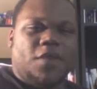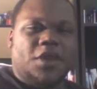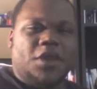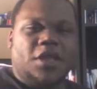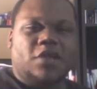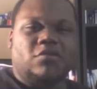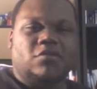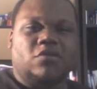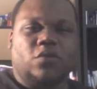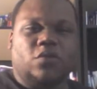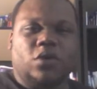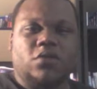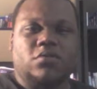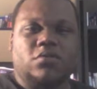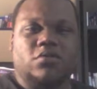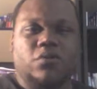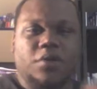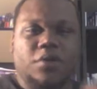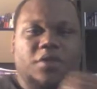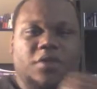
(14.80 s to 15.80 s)
So and welcome
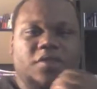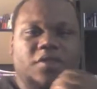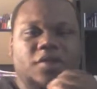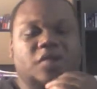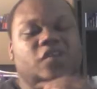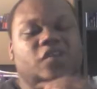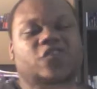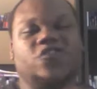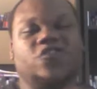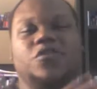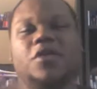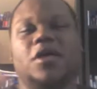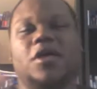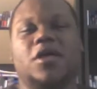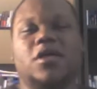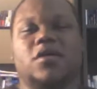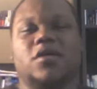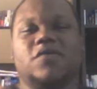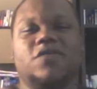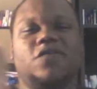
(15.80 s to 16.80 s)
to another edition
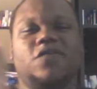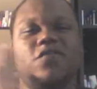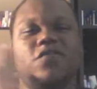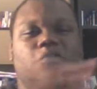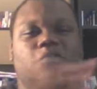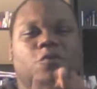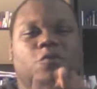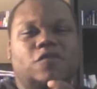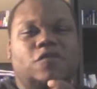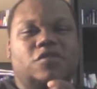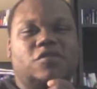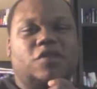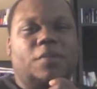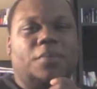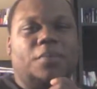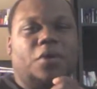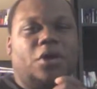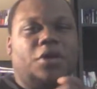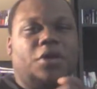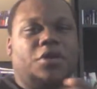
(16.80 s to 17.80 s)
of Movies I
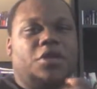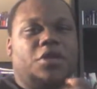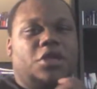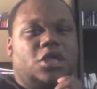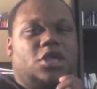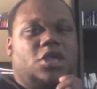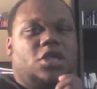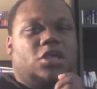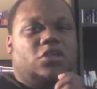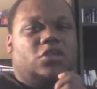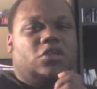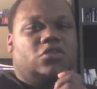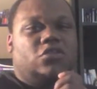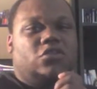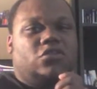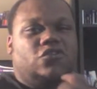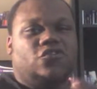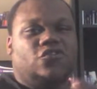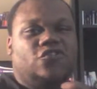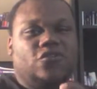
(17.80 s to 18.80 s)
Bought,
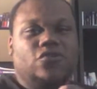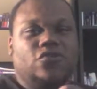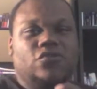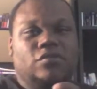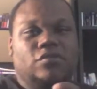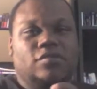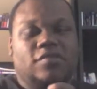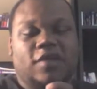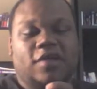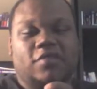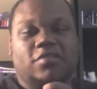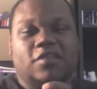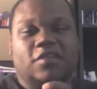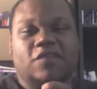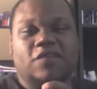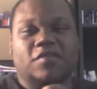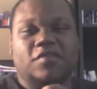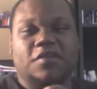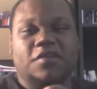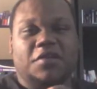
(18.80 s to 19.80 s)
June
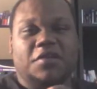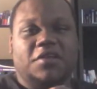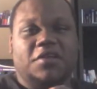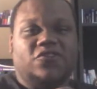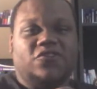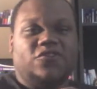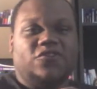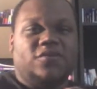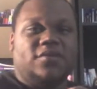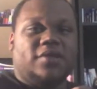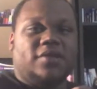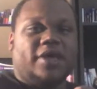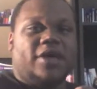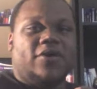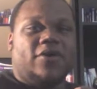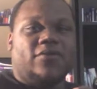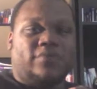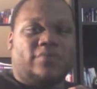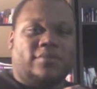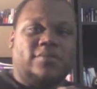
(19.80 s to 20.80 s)
2017 edition.
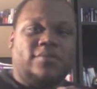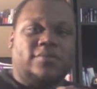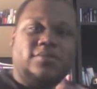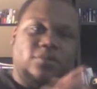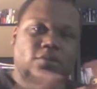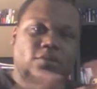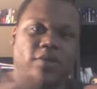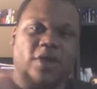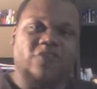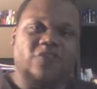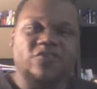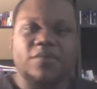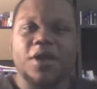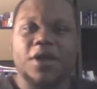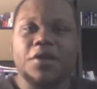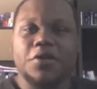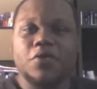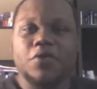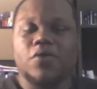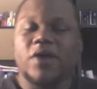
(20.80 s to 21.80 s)
Now, as you
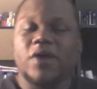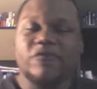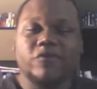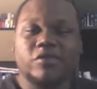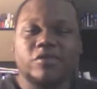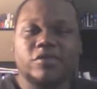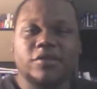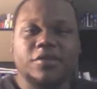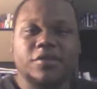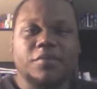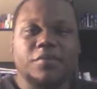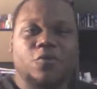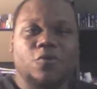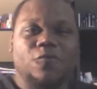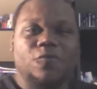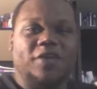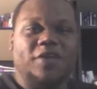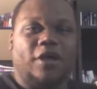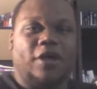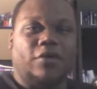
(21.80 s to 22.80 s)
might know, I've recently
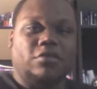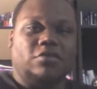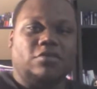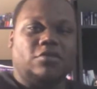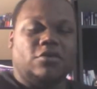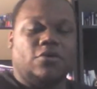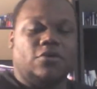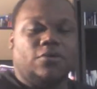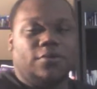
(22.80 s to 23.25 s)
moved out, so